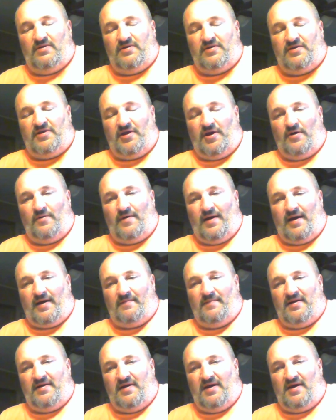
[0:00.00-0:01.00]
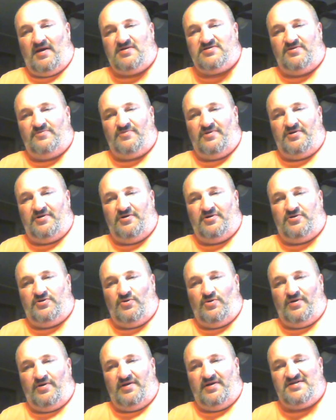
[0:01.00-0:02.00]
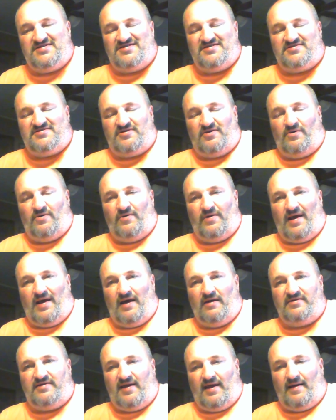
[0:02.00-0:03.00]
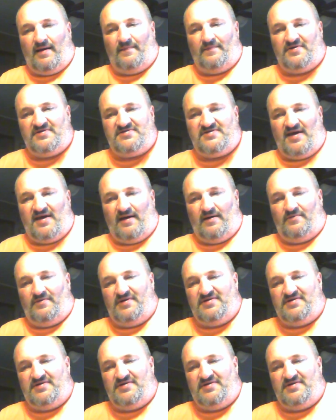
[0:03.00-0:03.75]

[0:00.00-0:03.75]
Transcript: their recommendation when you're doing this is to go down 10%,